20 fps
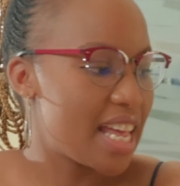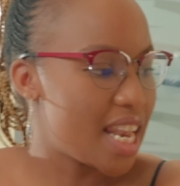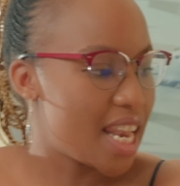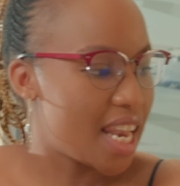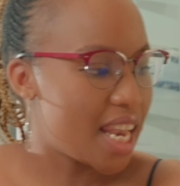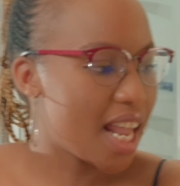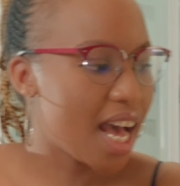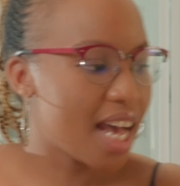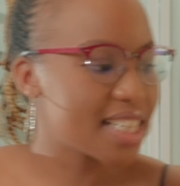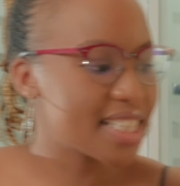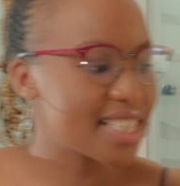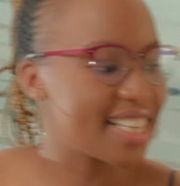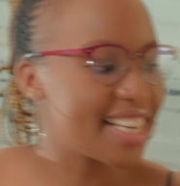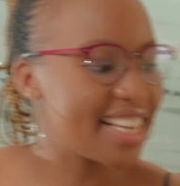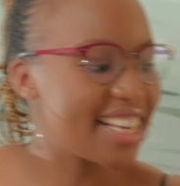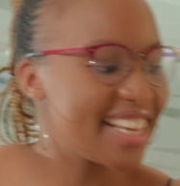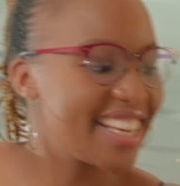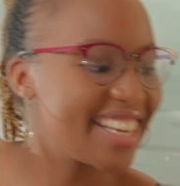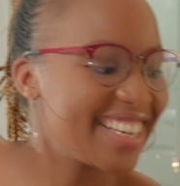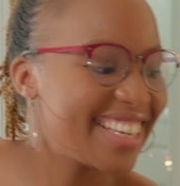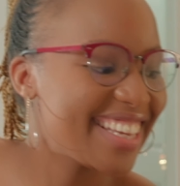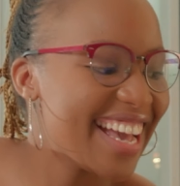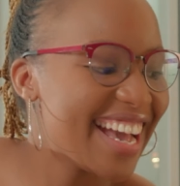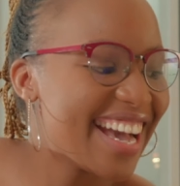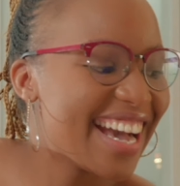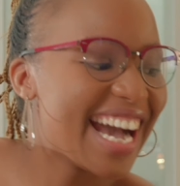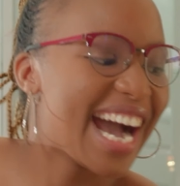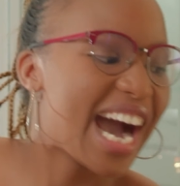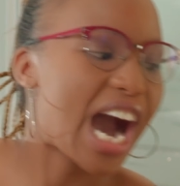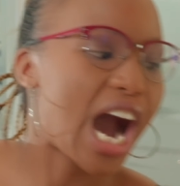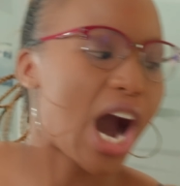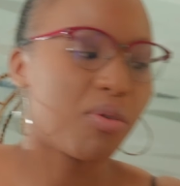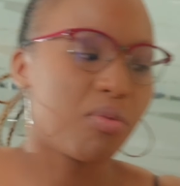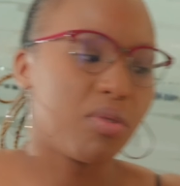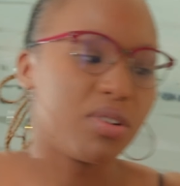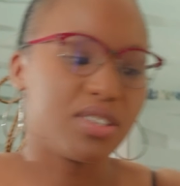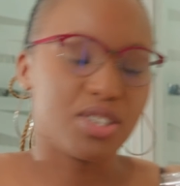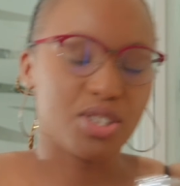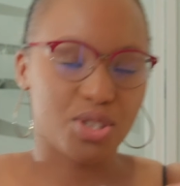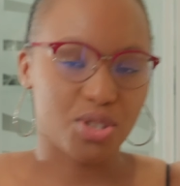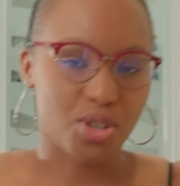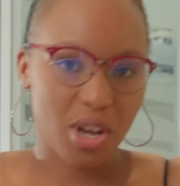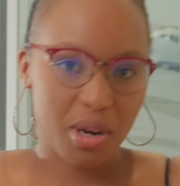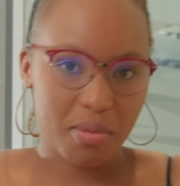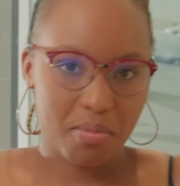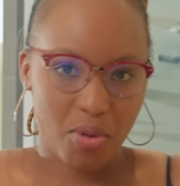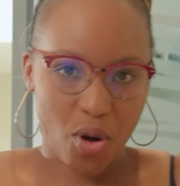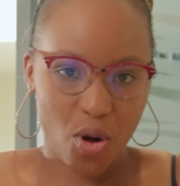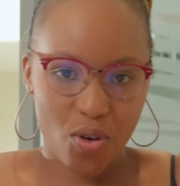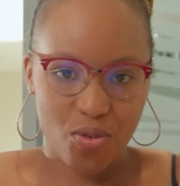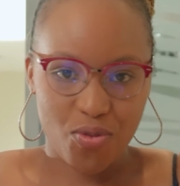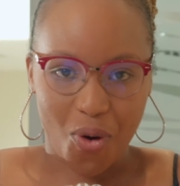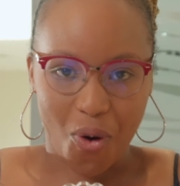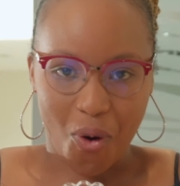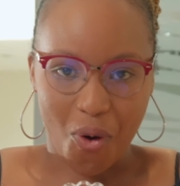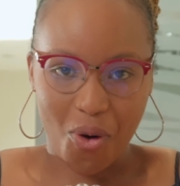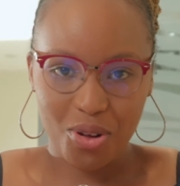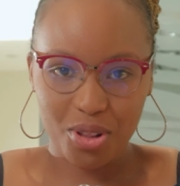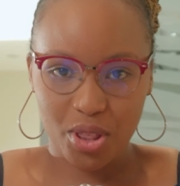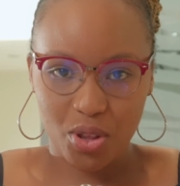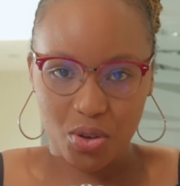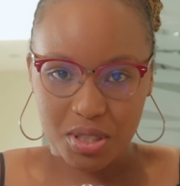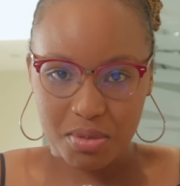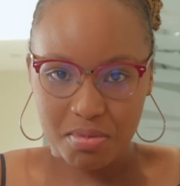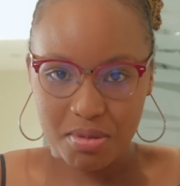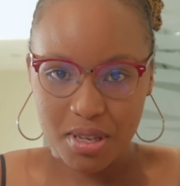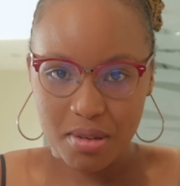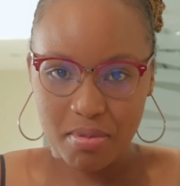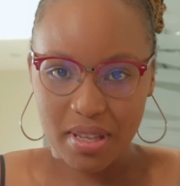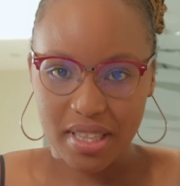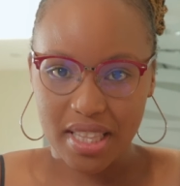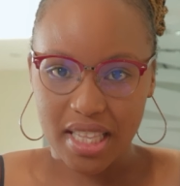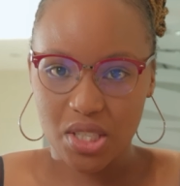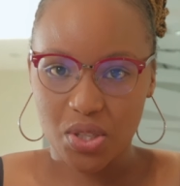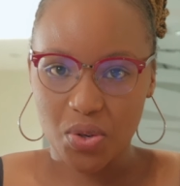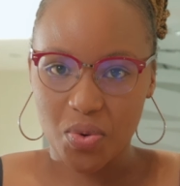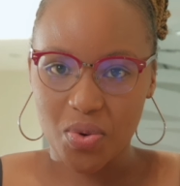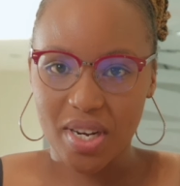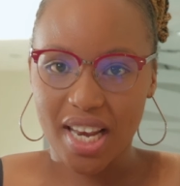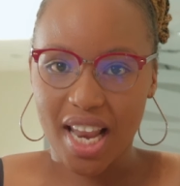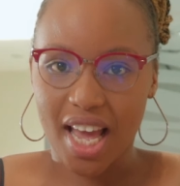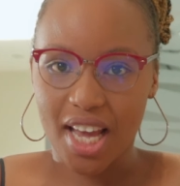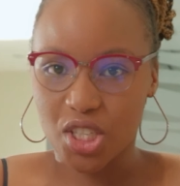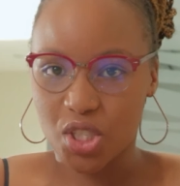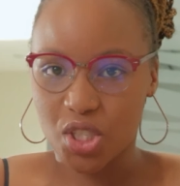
Lastly, our dessert bowl. For all those people that don't like